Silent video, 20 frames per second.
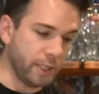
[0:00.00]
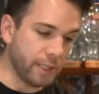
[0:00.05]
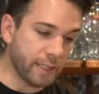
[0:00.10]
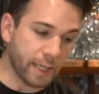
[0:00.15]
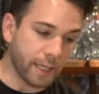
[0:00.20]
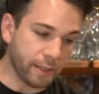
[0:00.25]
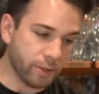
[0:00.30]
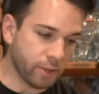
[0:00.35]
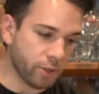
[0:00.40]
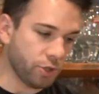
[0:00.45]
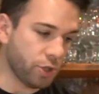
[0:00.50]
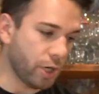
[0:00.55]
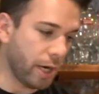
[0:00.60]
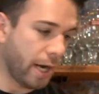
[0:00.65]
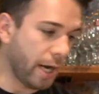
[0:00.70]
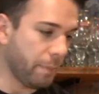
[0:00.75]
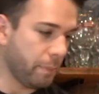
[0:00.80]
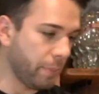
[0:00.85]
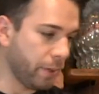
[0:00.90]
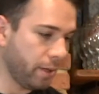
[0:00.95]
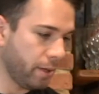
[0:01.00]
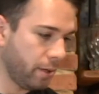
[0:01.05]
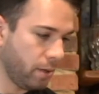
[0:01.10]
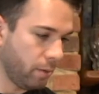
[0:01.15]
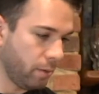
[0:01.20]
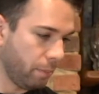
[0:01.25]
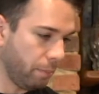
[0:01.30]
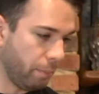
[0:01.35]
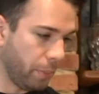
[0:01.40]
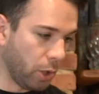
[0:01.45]
says to chop
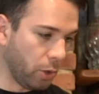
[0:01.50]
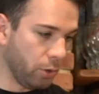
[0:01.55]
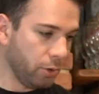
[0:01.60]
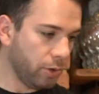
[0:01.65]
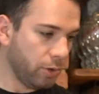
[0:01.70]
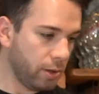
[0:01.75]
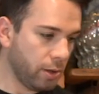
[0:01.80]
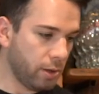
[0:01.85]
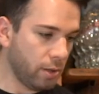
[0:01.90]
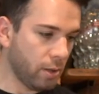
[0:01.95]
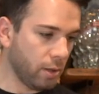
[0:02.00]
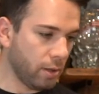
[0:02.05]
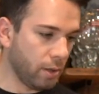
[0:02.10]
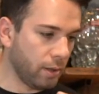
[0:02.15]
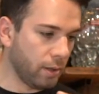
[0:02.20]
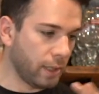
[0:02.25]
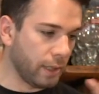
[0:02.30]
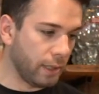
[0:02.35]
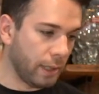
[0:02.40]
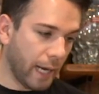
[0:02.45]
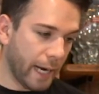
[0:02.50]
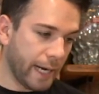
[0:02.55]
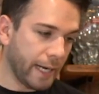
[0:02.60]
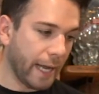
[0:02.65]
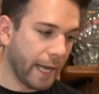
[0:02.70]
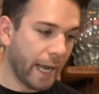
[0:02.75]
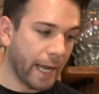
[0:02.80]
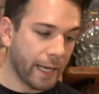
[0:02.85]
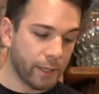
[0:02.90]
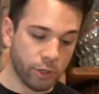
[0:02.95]
both the
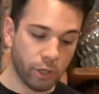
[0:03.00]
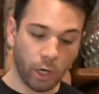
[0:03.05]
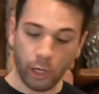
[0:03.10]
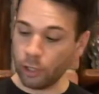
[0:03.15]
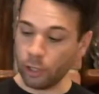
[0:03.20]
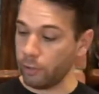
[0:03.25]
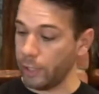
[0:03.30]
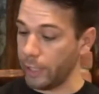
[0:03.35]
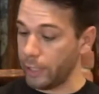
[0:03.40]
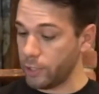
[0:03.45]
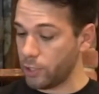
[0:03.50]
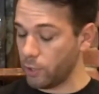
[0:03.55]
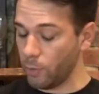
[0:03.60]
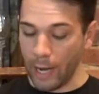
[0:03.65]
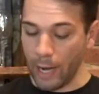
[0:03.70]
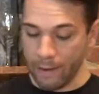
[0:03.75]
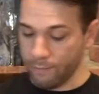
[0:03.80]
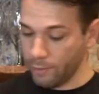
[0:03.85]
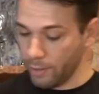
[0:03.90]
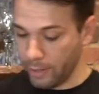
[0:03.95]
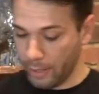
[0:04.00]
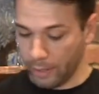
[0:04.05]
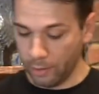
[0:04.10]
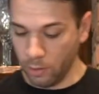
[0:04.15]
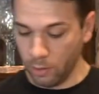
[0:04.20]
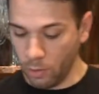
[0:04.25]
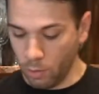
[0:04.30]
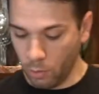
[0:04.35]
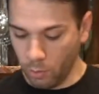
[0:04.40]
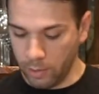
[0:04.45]
light and dark green, so everything, the
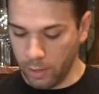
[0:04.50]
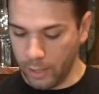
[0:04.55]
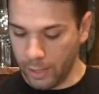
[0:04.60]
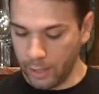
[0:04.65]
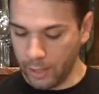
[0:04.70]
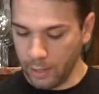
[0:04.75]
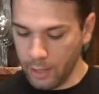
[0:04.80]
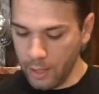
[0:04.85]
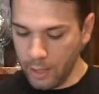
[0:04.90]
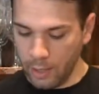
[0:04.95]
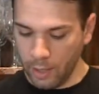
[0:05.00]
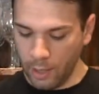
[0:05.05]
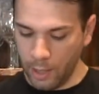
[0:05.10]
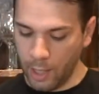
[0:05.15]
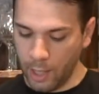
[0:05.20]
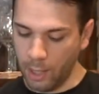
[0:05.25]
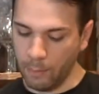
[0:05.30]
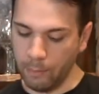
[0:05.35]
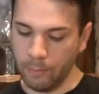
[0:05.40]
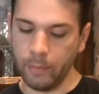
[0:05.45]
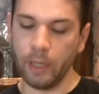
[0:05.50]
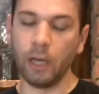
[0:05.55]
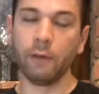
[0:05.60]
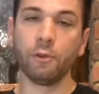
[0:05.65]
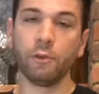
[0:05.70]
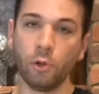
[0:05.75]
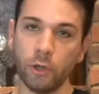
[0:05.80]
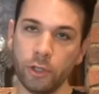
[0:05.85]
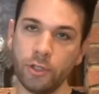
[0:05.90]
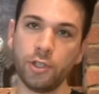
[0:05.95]
whole thing. Of
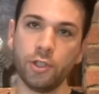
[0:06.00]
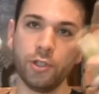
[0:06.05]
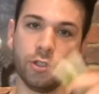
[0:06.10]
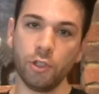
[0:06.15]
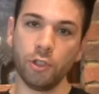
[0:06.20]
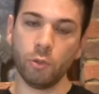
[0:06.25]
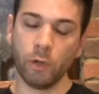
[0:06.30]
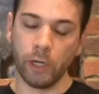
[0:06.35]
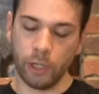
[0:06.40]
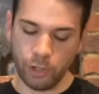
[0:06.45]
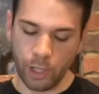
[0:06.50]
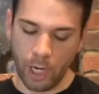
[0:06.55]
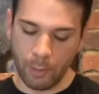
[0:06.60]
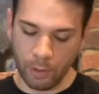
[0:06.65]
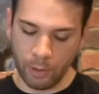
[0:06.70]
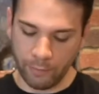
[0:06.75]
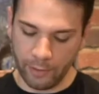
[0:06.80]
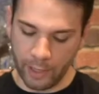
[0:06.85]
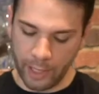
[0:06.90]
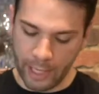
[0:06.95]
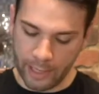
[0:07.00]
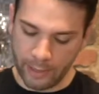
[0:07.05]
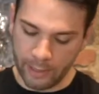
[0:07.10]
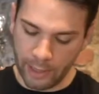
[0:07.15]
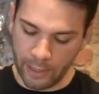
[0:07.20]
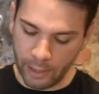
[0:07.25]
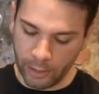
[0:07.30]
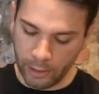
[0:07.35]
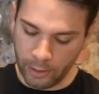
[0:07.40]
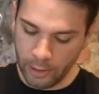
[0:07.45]
course, you do wanna chop off the ends
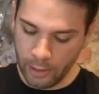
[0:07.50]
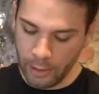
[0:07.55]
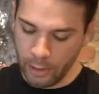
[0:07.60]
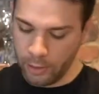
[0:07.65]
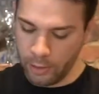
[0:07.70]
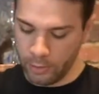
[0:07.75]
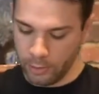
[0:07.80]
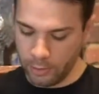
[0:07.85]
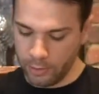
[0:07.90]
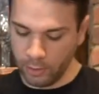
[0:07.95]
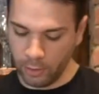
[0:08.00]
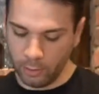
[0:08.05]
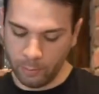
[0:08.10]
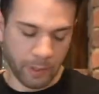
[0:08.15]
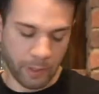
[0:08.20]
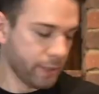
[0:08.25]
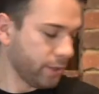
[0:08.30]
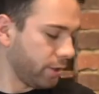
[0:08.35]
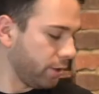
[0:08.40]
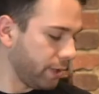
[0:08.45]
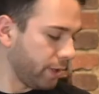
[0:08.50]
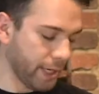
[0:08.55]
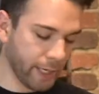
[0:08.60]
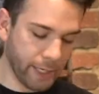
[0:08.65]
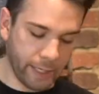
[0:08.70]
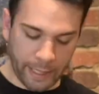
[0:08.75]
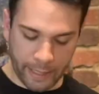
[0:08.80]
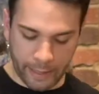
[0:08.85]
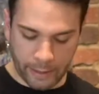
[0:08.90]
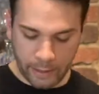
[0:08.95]
here, those little bits you can't
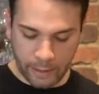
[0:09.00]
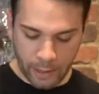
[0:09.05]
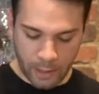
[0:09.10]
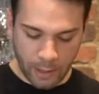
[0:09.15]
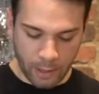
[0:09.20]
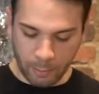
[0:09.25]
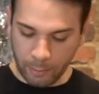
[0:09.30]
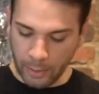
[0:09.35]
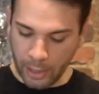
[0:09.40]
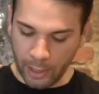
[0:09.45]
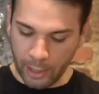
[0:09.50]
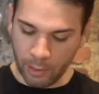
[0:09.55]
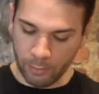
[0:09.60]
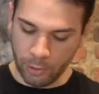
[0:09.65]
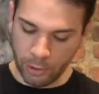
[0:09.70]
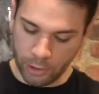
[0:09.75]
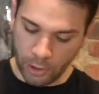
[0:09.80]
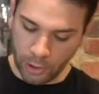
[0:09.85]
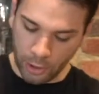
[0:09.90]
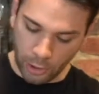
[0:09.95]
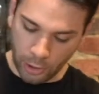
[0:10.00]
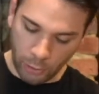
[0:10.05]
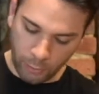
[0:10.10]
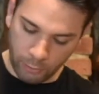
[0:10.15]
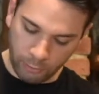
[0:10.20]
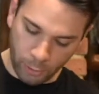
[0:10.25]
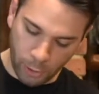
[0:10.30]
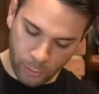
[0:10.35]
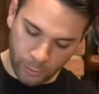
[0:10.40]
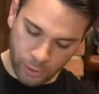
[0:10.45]
eat, but I'm just gonna go
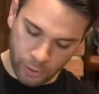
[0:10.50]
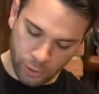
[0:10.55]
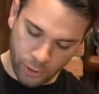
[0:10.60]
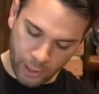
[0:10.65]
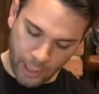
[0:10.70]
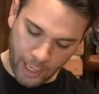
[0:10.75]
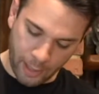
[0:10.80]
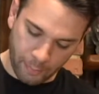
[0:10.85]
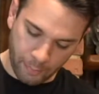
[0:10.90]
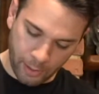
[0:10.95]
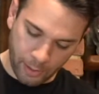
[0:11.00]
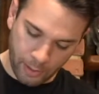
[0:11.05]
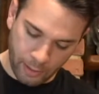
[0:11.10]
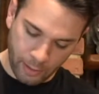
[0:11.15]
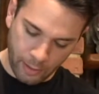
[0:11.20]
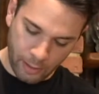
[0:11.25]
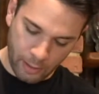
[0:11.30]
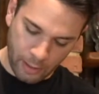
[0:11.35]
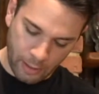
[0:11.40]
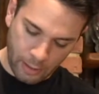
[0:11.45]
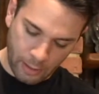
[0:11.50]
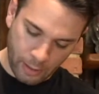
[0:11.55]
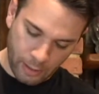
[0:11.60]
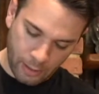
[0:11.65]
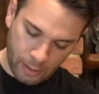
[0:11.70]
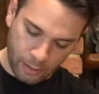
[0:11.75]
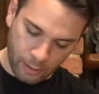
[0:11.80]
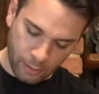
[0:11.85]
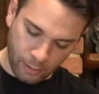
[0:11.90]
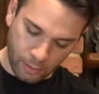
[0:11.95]
through and chop
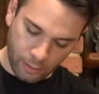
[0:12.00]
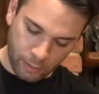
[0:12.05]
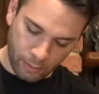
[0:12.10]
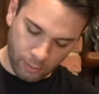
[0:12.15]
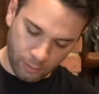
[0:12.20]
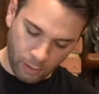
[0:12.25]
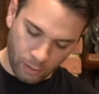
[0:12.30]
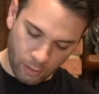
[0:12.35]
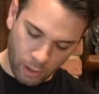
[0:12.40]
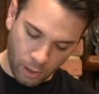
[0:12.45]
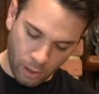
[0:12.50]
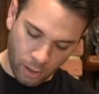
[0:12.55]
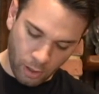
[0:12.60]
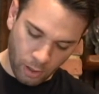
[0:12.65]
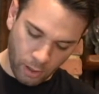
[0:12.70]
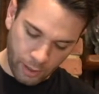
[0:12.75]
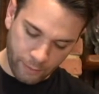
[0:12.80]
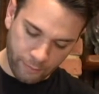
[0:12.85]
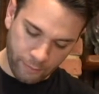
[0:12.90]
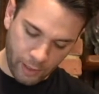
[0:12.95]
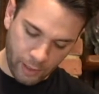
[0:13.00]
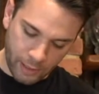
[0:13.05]
all of the